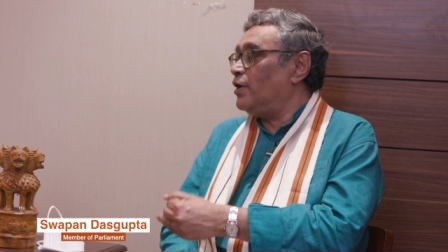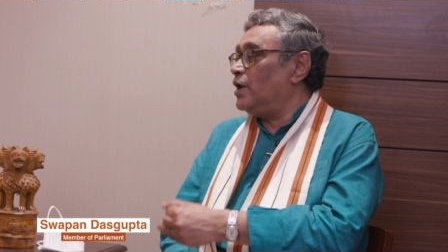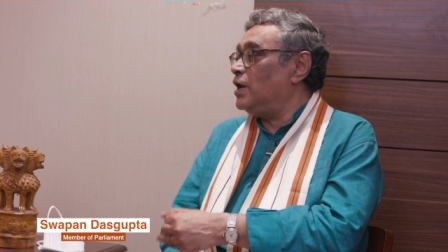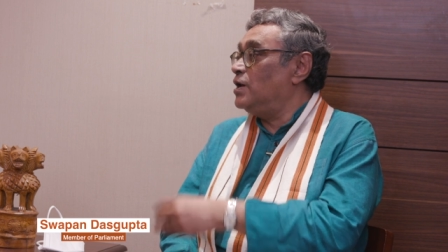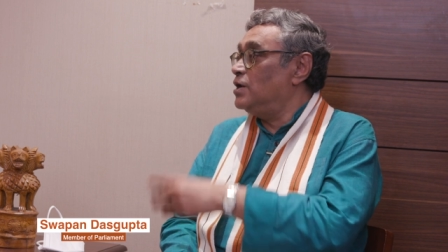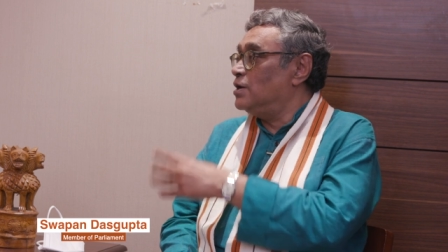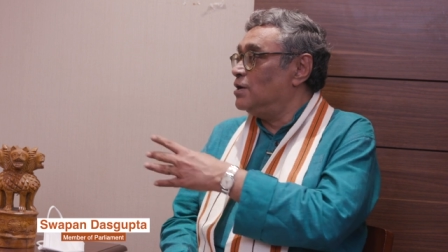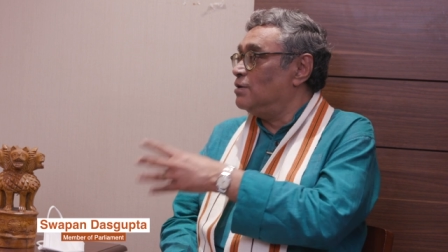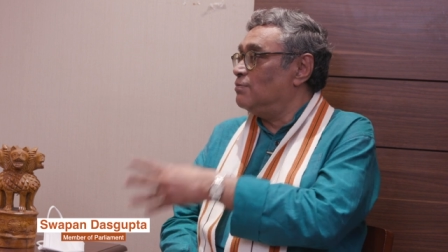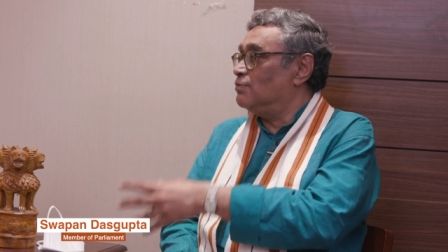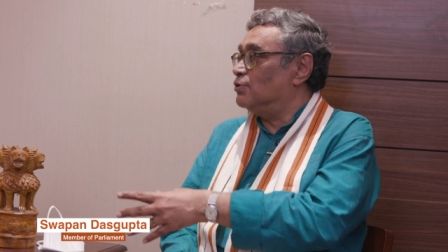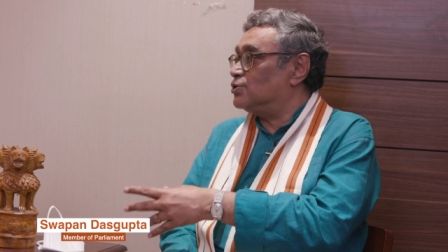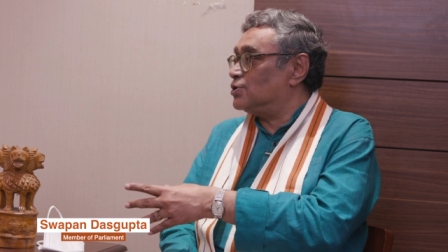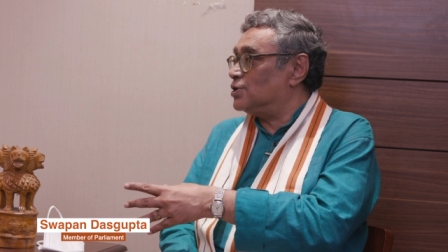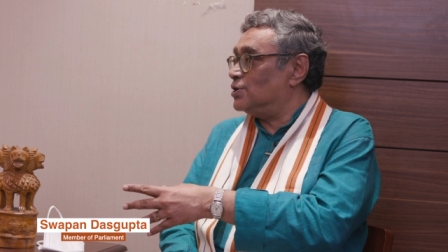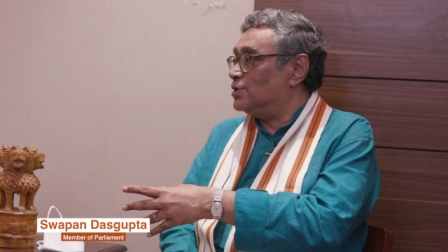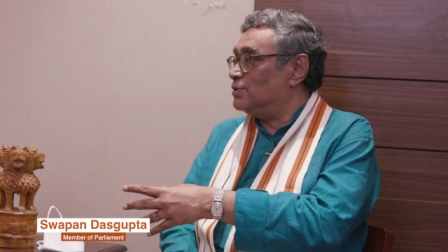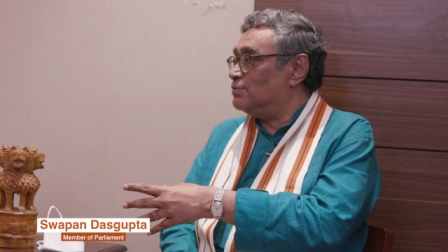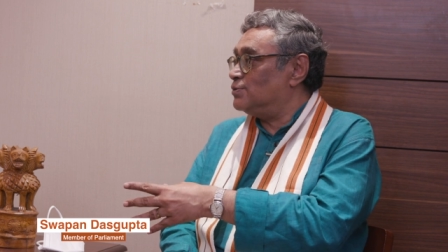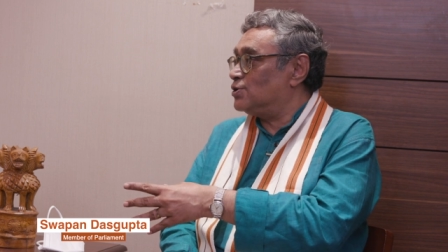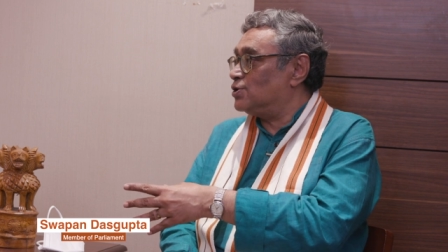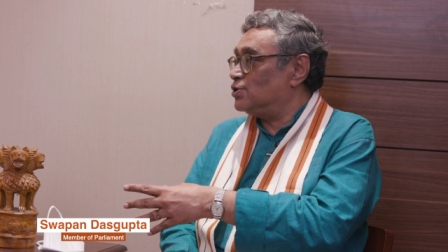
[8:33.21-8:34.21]
Indian
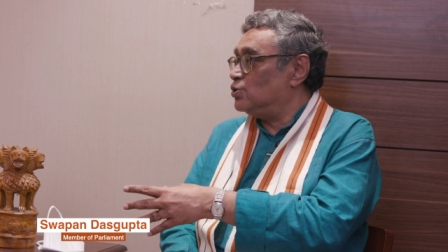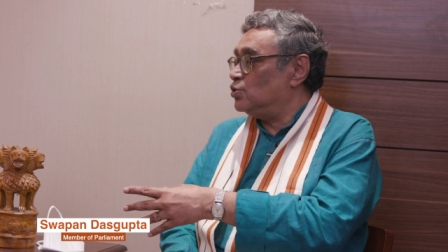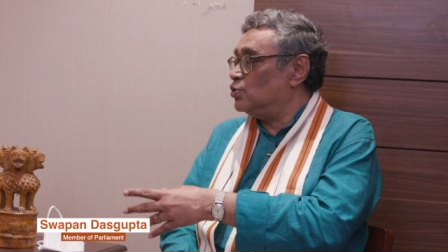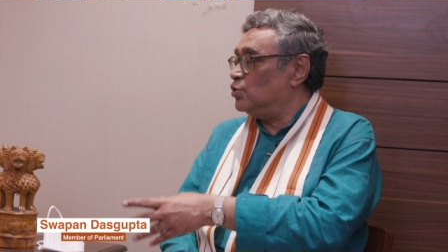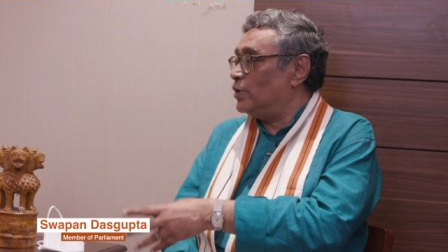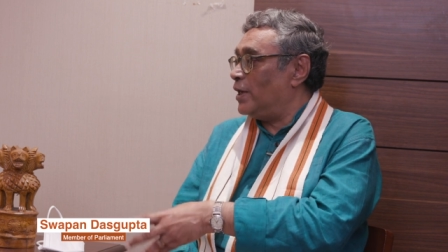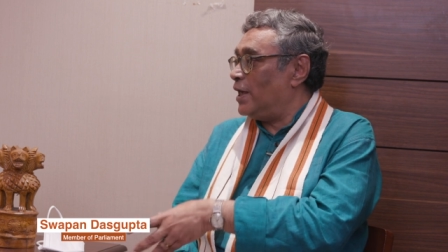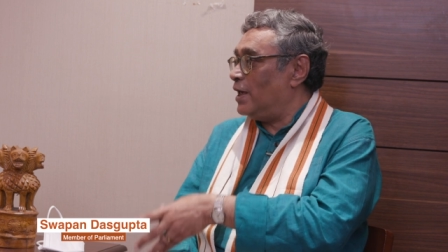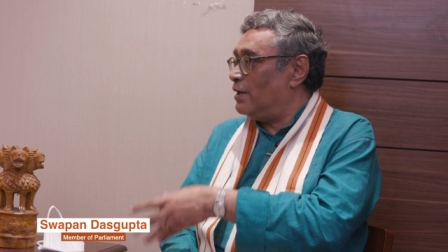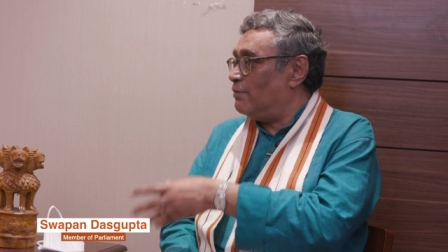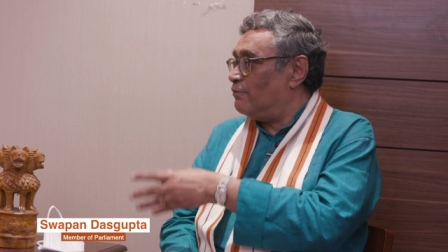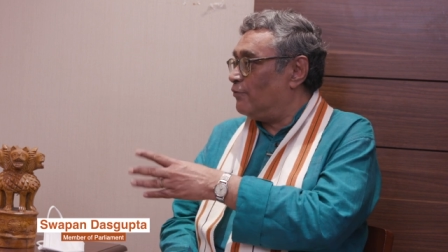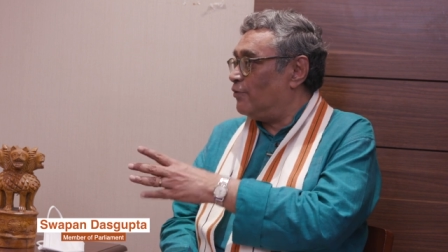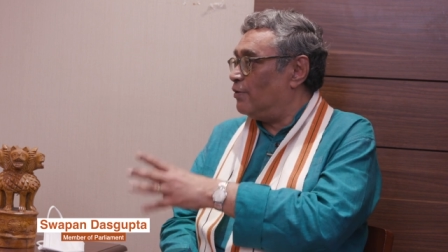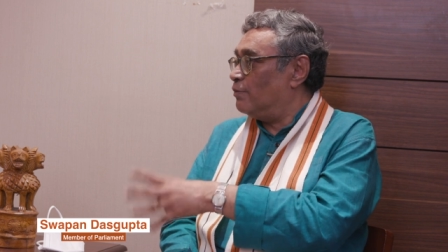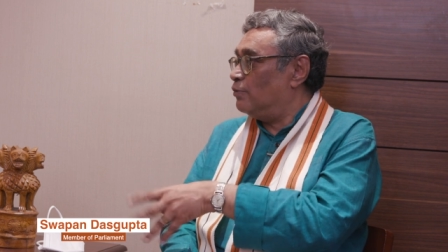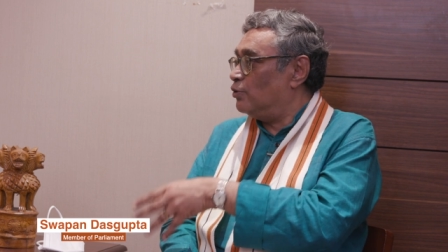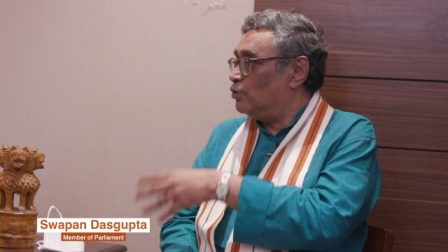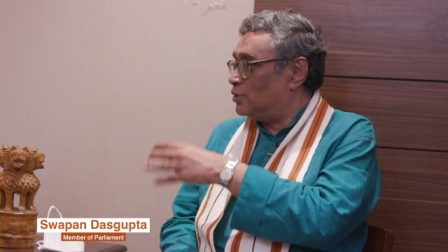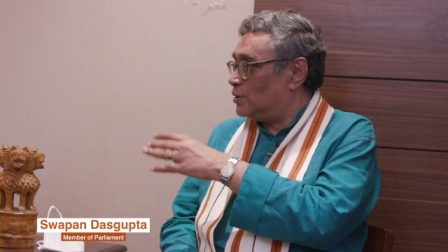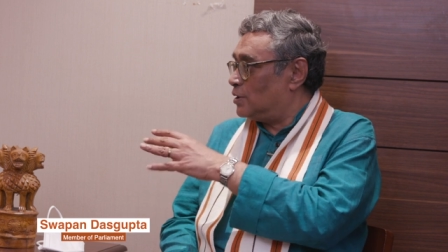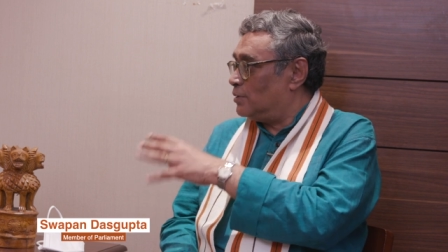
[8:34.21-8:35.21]
Muslims who came from
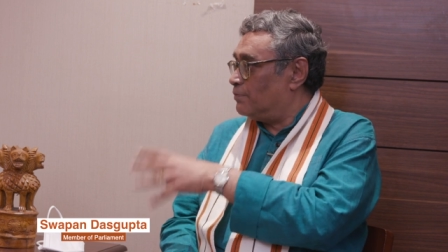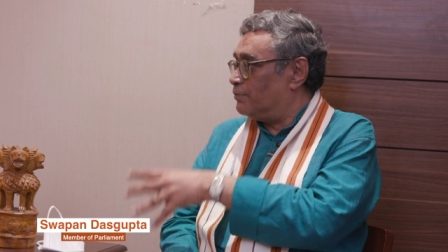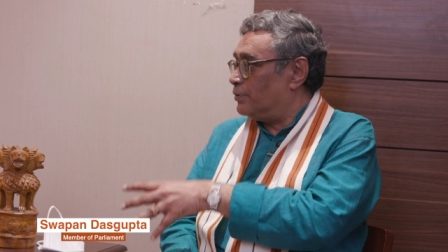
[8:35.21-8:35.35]
Uttar